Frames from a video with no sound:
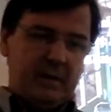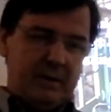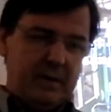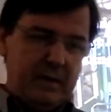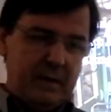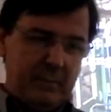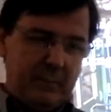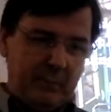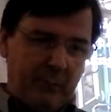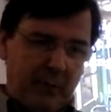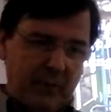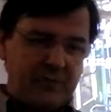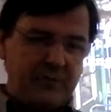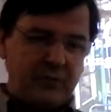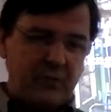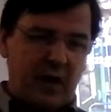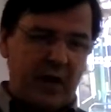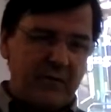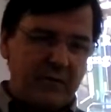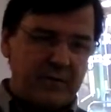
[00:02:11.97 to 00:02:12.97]
The bus
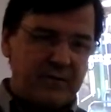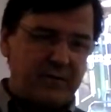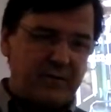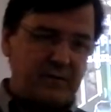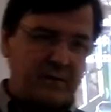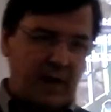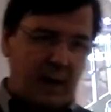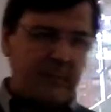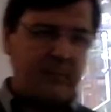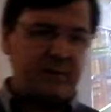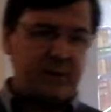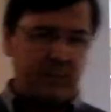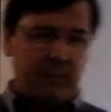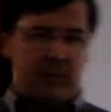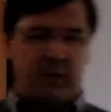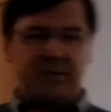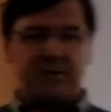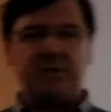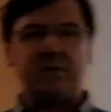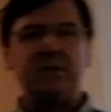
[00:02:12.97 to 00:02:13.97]
driver stopped the
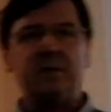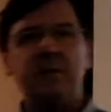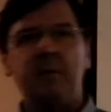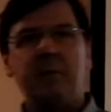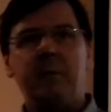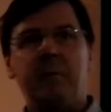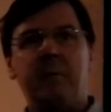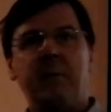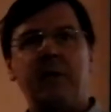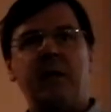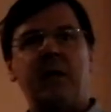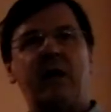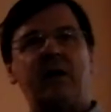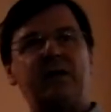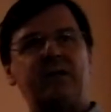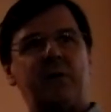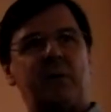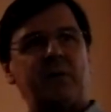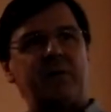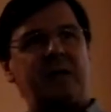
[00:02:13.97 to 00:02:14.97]
bus
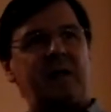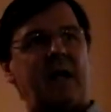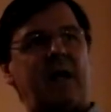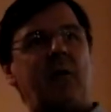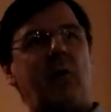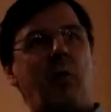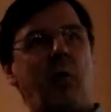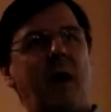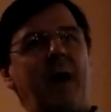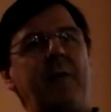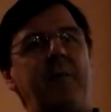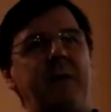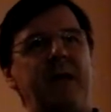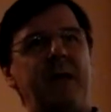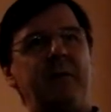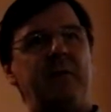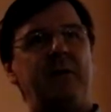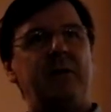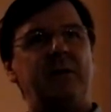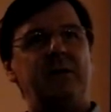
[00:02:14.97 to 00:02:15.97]
because there was a lot of white
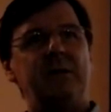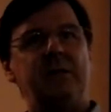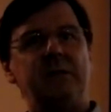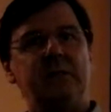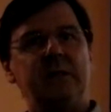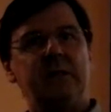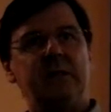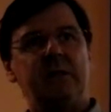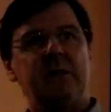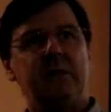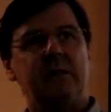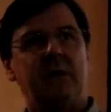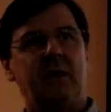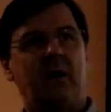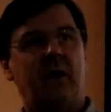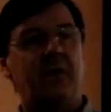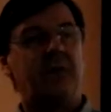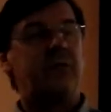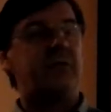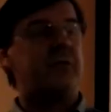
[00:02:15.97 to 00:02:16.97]
people,
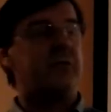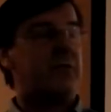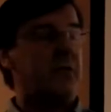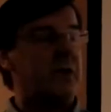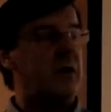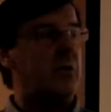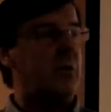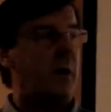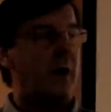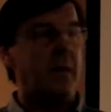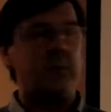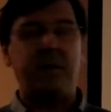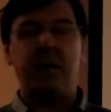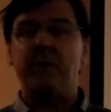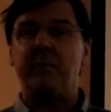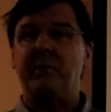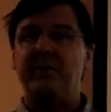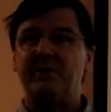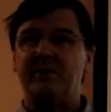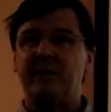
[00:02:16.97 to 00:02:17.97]
or three white
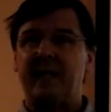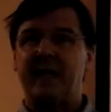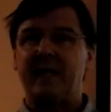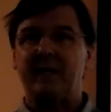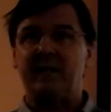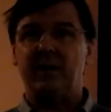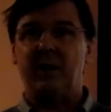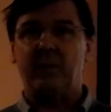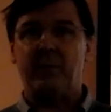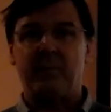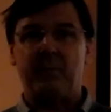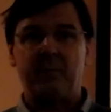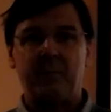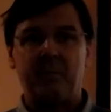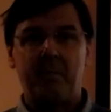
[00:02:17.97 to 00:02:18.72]
people standing up